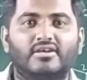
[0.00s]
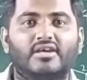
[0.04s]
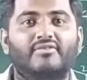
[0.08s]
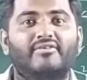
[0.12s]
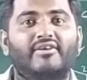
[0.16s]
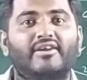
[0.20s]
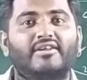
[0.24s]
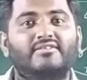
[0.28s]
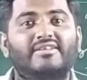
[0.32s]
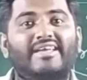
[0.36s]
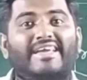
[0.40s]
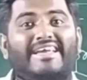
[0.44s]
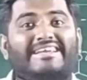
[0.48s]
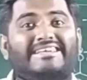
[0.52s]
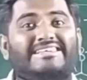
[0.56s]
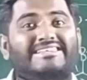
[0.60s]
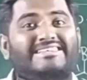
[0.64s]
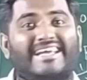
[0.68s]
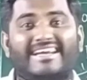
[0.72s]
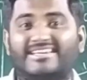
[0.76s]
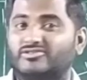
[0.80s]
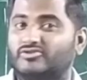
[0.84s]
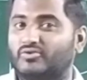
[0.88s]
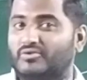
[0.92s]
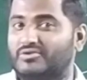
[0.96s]
given in the
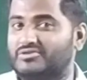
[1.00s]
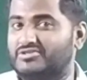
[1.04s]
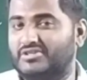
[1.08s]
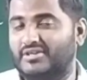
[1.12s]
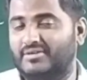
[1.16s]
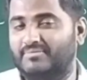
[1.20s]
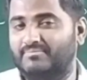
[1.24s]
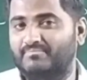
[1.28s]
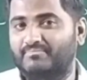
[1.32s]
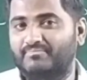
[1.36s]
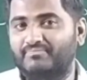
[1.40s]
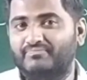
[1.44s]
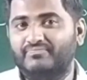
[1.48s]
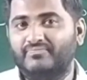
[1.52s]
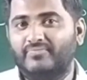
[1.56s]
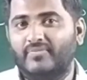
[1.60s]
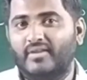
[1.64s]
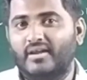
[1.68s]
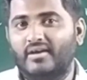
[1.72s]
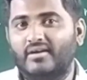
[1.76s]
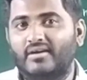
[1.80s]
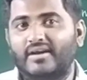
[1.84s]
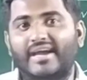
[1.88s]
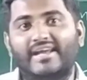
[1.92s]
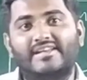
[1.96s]
in-text question.
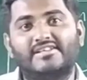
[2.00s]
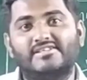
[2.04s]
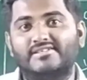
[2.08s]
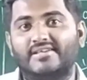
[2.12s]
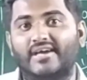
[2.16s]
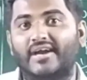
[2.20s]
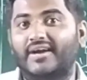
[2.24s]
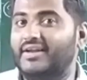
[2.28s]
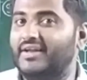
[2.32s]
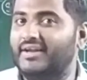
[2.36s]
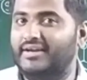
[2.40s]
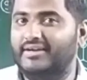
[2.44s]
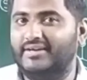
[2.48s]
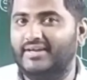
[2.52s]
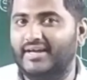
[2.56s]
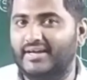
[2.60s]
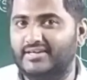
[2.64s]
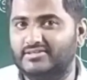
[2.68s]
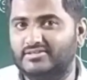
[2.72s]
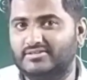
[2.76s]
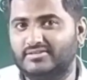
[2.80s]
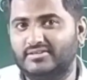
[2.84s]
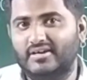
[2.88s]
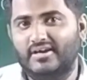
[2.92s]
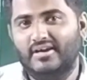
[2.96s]
NCERT
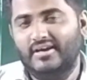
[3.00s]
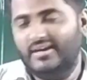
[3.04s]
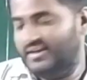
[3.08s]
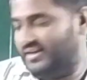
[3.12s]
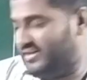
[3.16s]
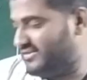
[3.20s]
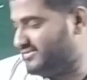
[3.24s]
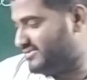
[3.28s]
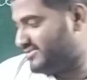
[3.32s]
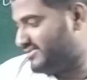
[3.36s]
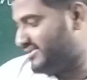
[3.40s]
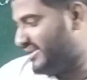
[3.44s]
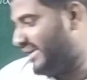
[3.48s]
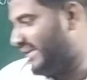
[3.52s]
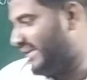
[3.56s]
in-text. Let's